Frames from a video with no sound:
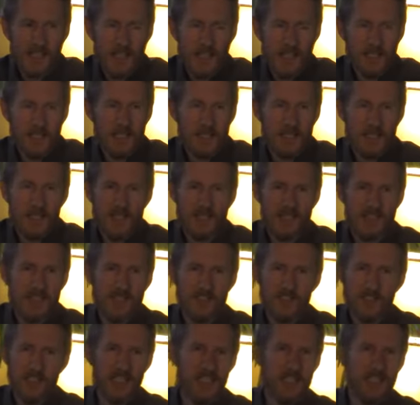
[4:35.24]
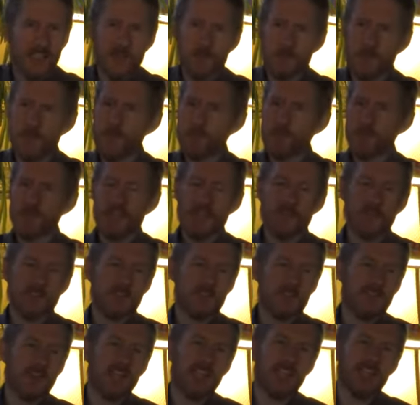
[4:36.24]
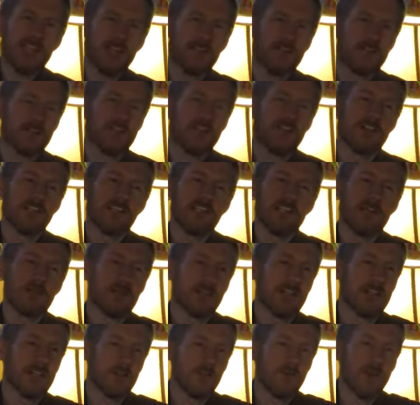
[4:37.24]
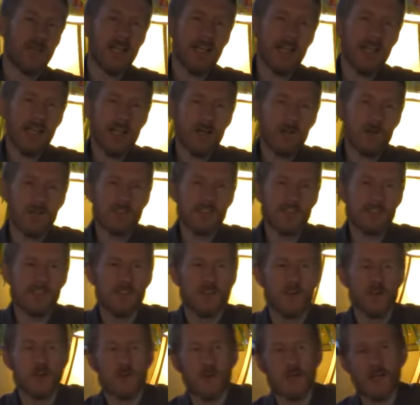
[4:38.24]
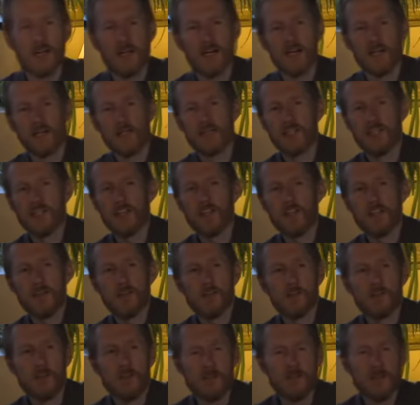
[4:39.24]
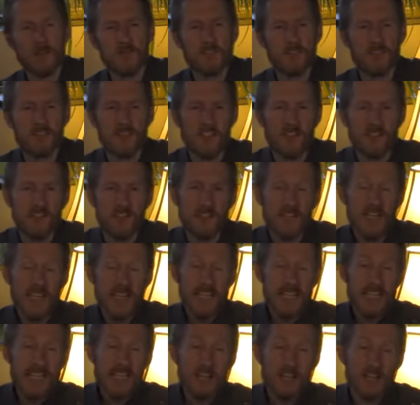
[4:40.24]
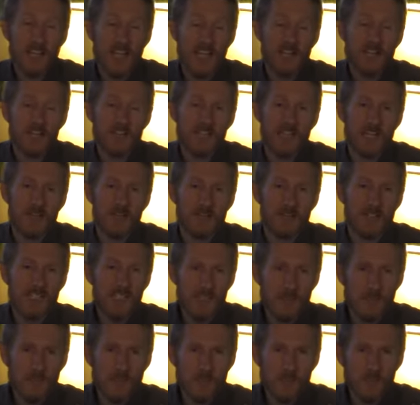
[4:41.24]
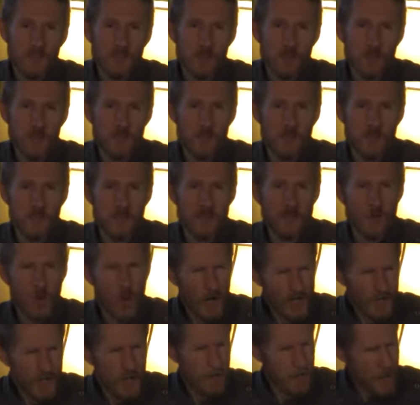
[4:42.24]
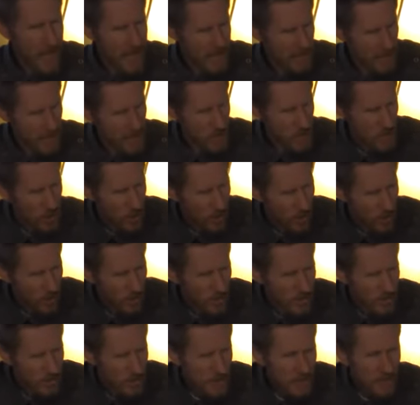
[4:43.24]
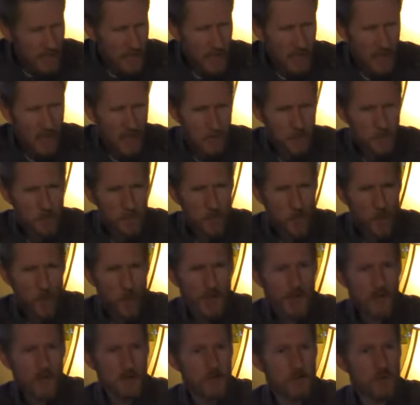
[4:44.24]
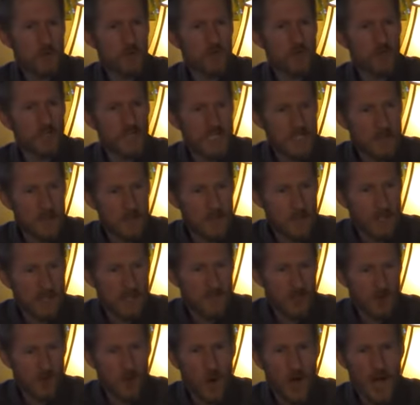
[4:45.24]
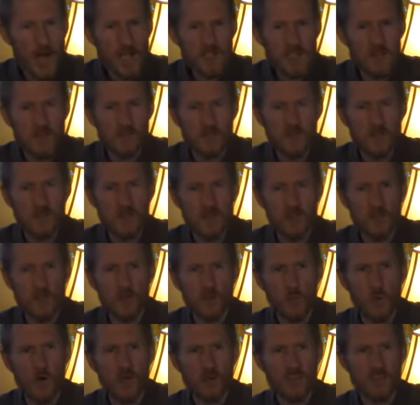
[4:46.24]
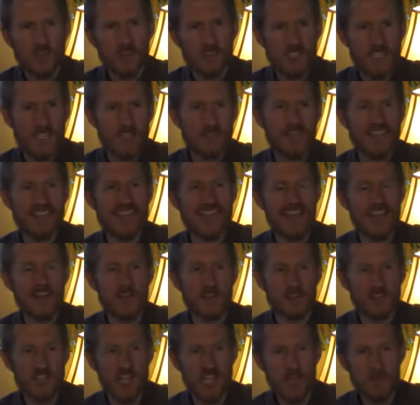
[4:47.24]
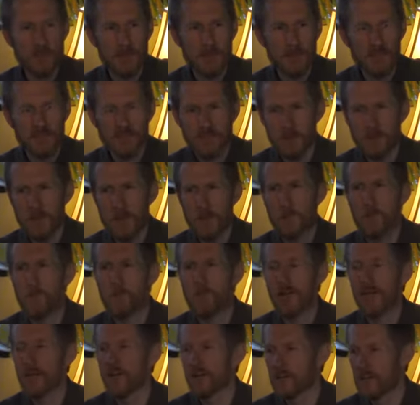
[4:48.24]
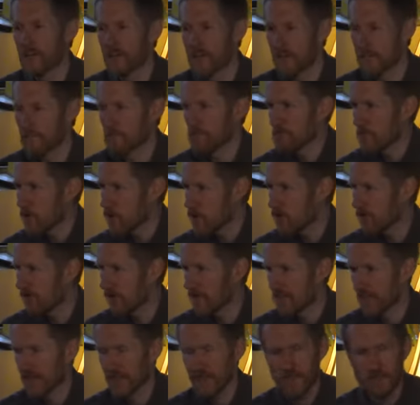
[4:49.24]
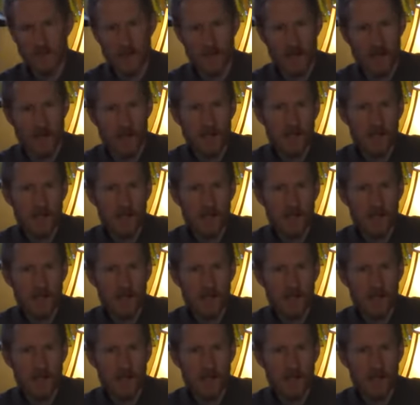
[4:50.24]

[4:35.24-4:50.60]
And he's healing people left and right, never turning anybody away, always, you know, curing people of diseases. He's casting out demons, which would be quite the magic show, quite a thrilling thing to watch if you're one that's given to entertainment. This would be better than any movie that